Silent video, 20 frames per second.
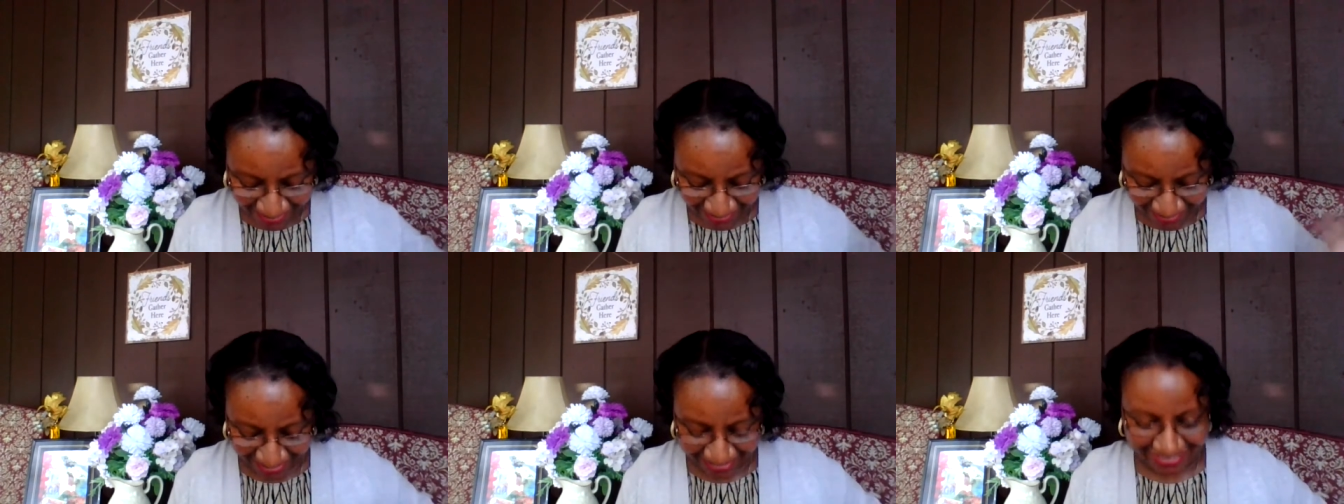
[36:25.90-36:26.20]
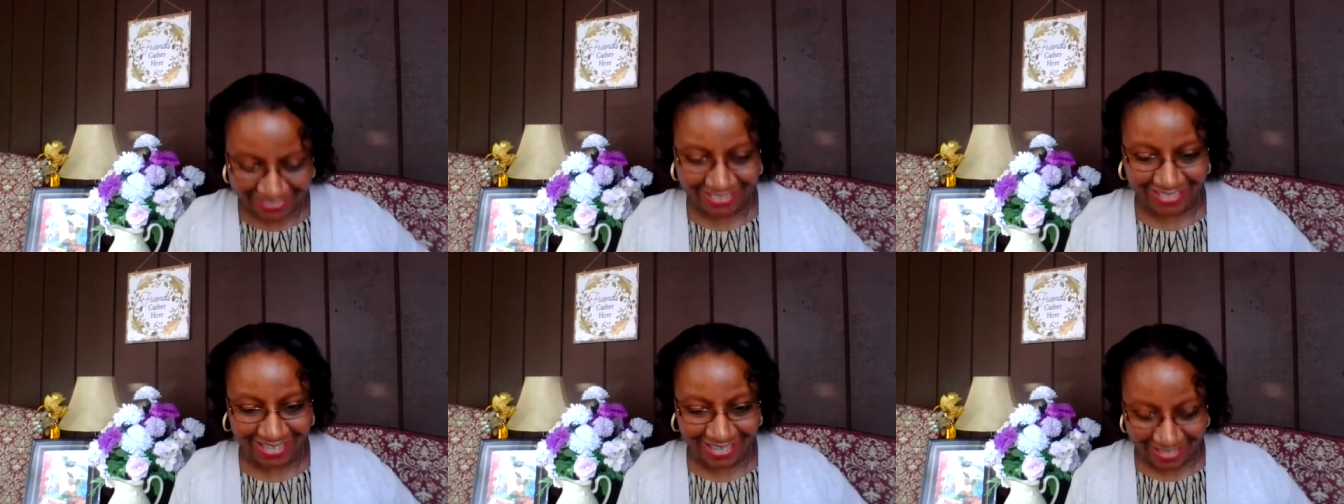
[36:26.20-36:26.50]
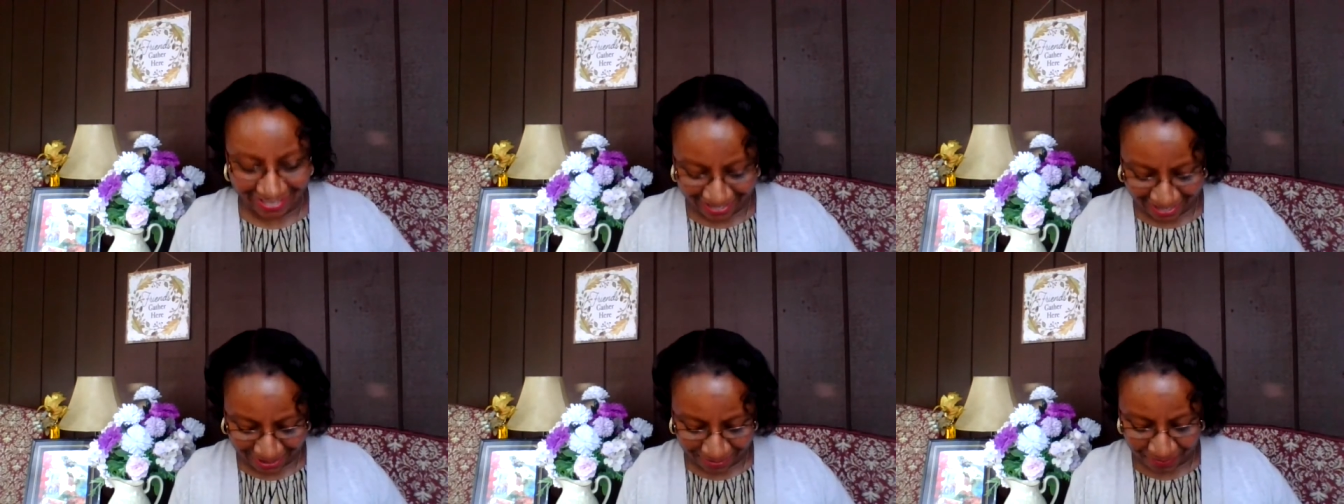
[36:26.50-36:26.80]
like
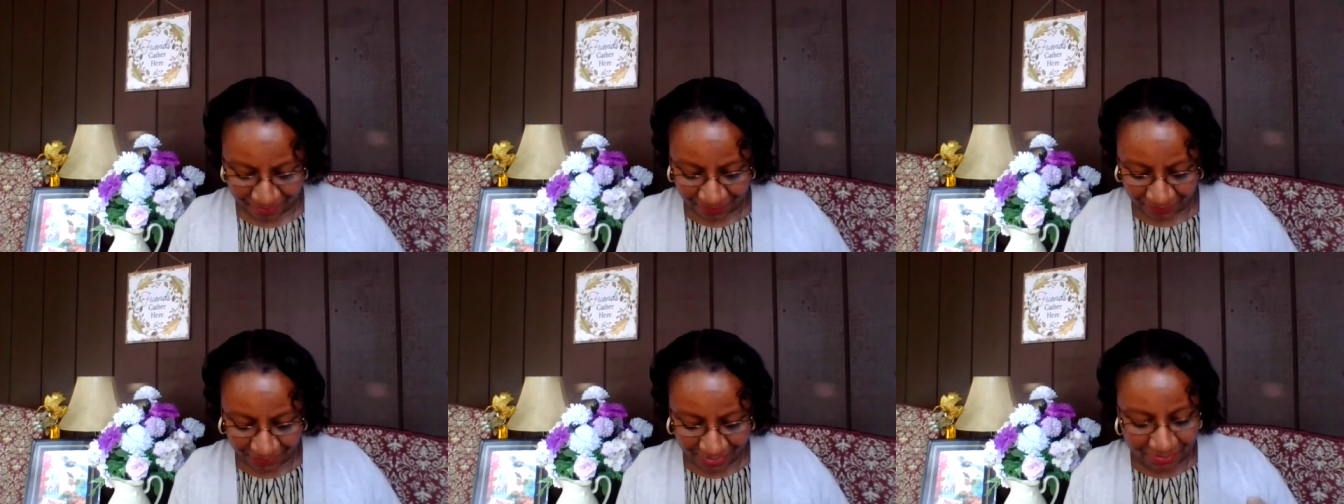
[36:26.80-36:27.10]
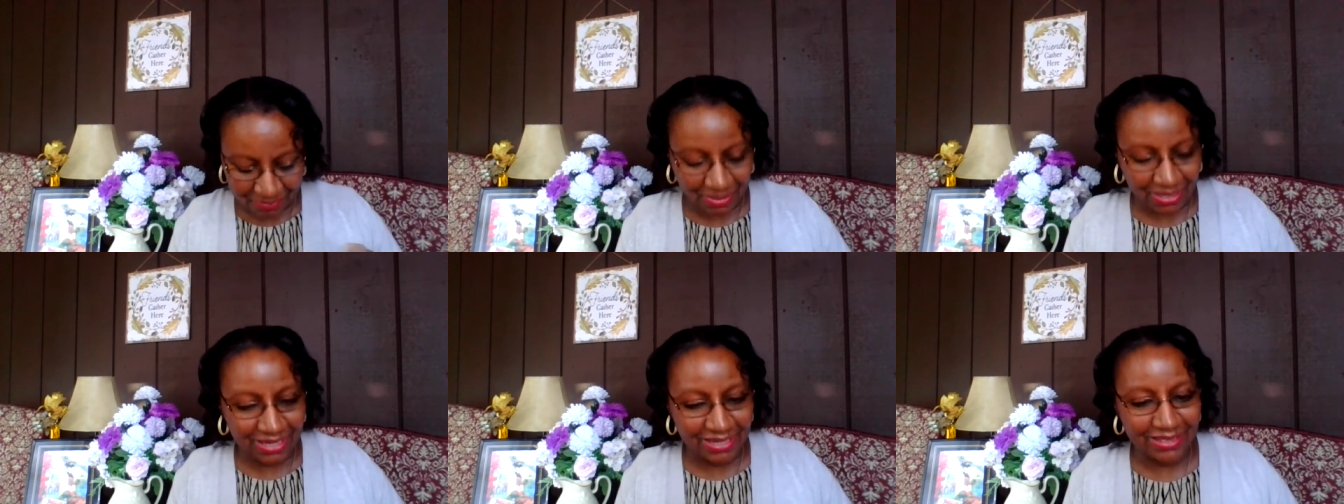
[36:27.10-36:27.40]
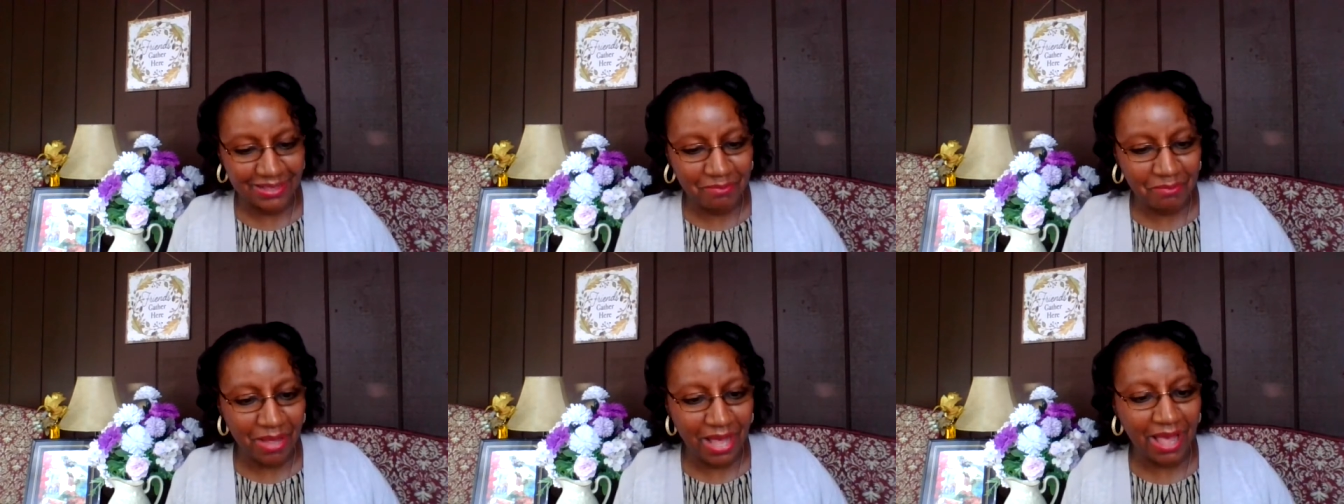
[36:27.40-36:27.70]
cheating, but
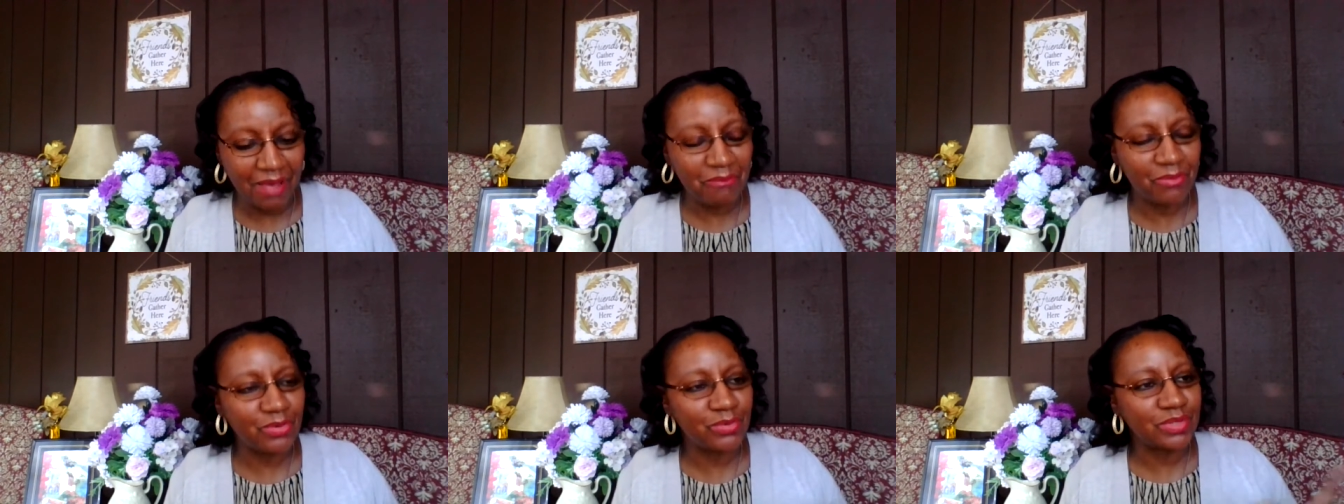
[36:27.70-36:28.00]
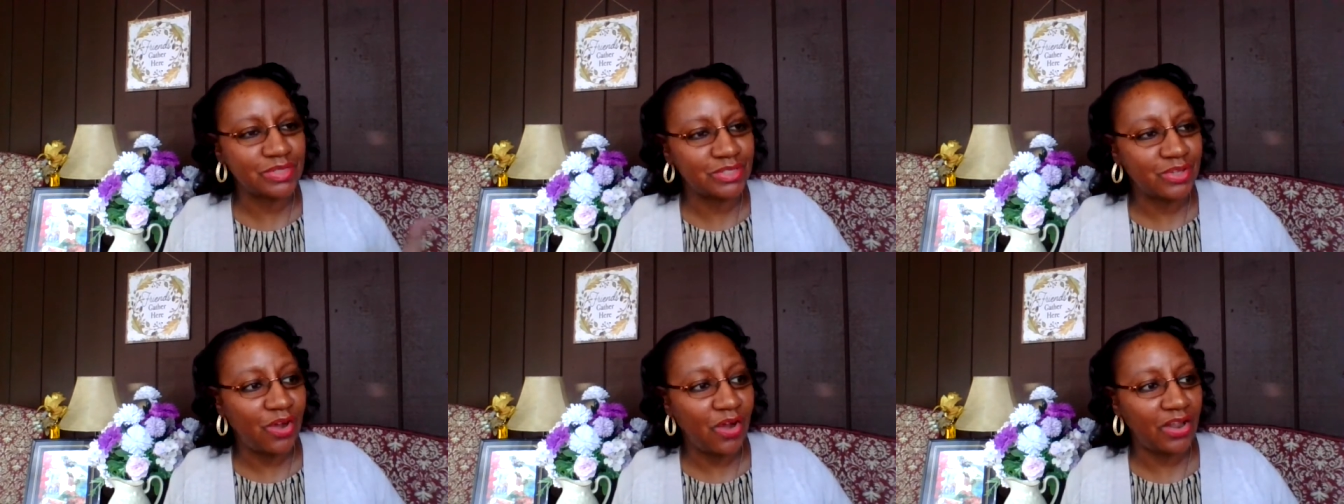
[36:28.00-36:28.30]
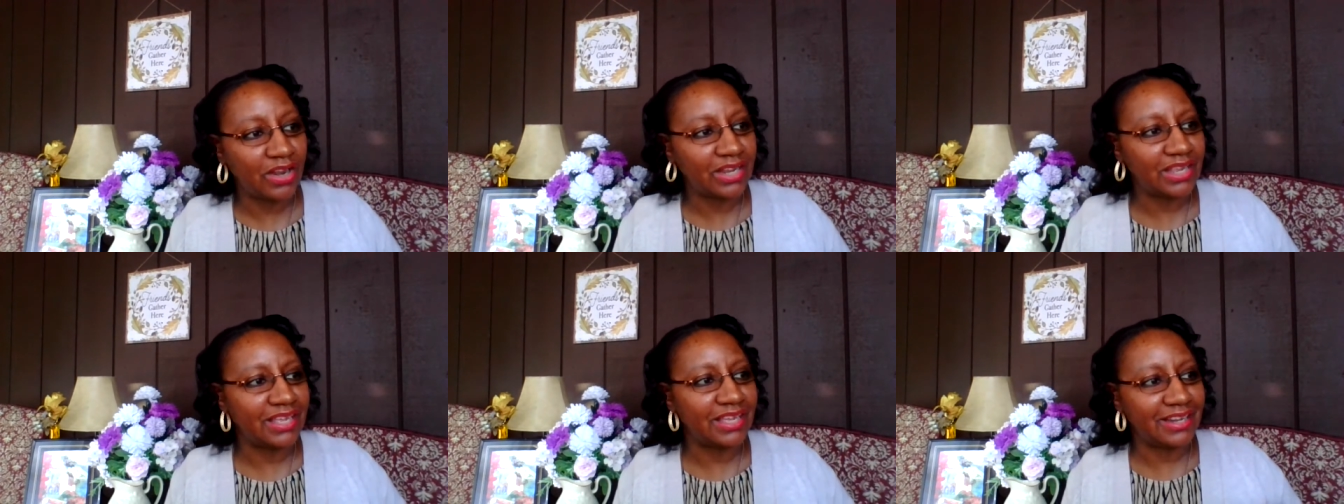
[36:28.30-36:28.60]
in the Bible was
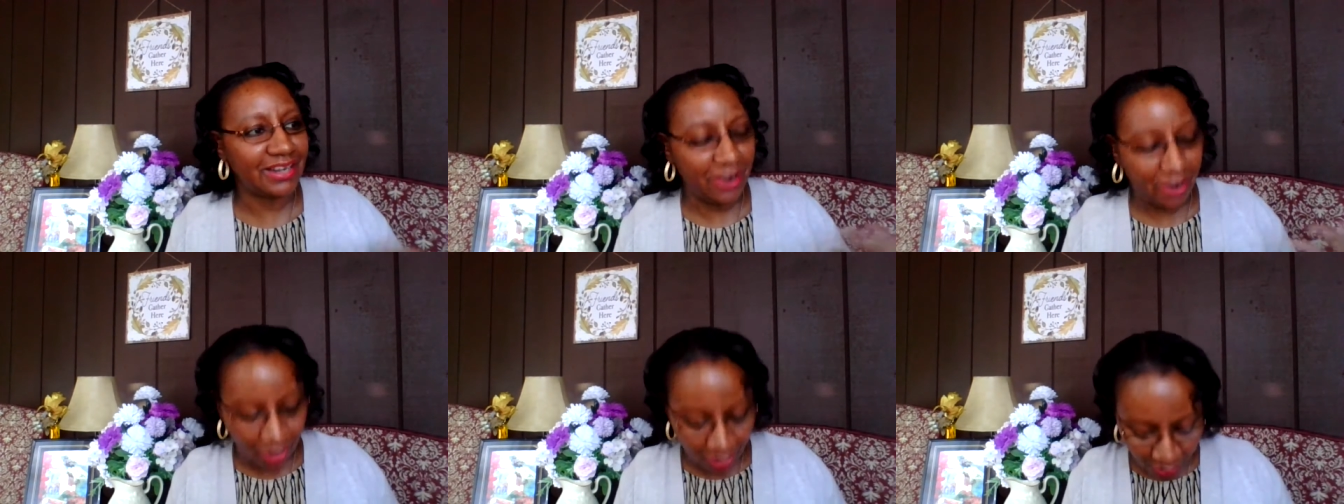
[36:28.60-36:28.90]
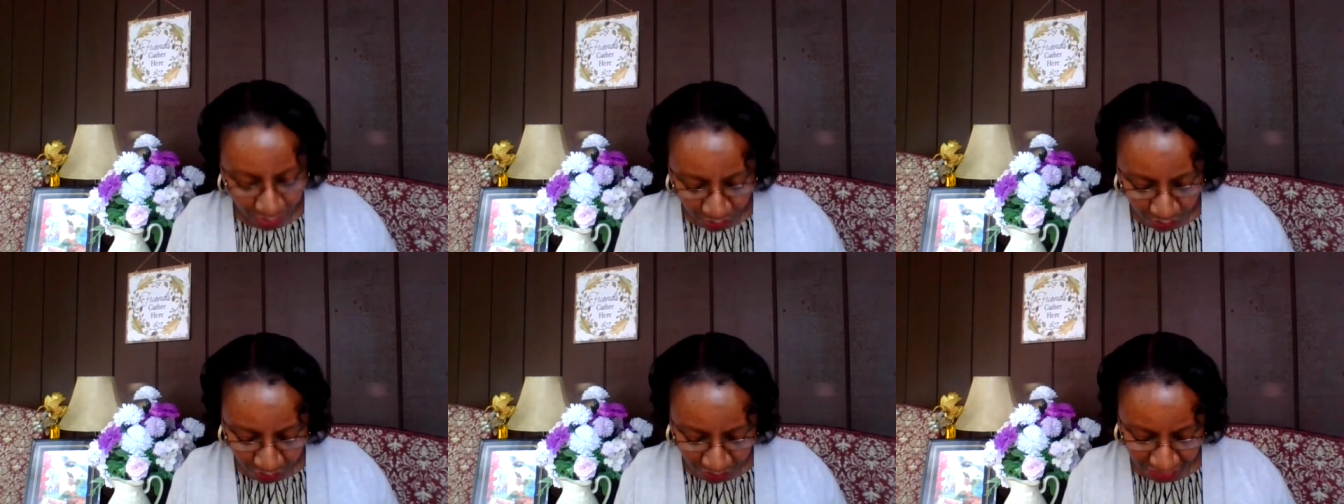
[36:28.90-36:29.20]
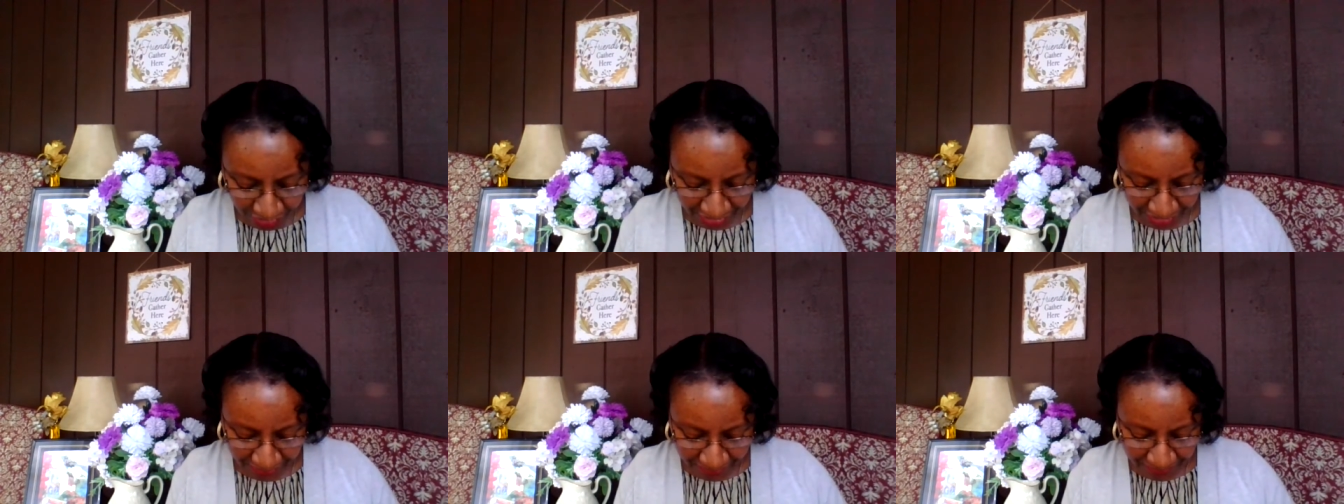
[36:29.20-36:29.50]
calling it a
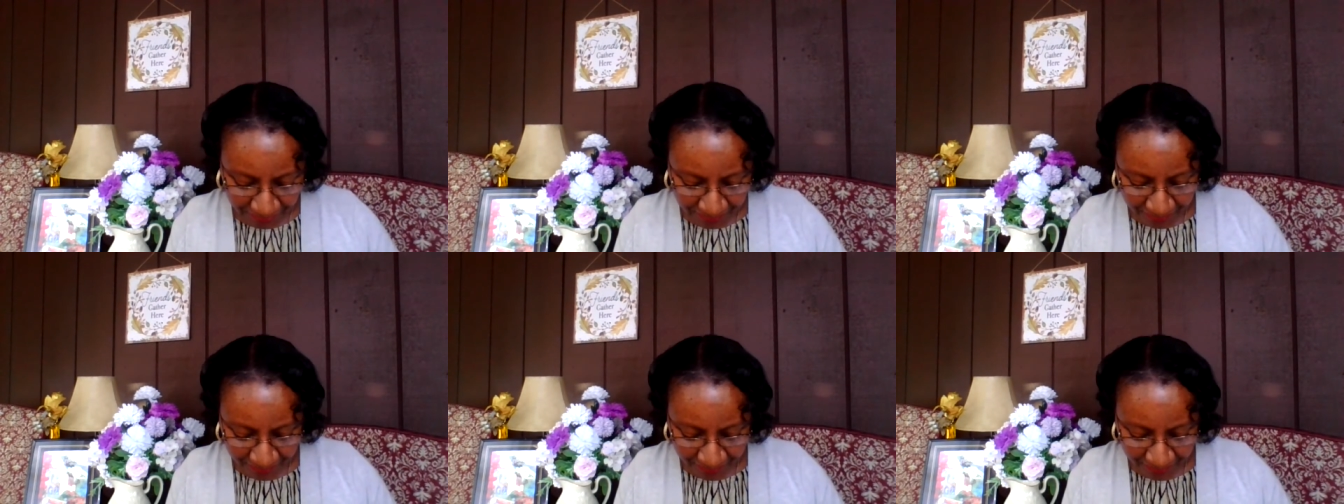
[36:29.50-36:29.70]
whoring.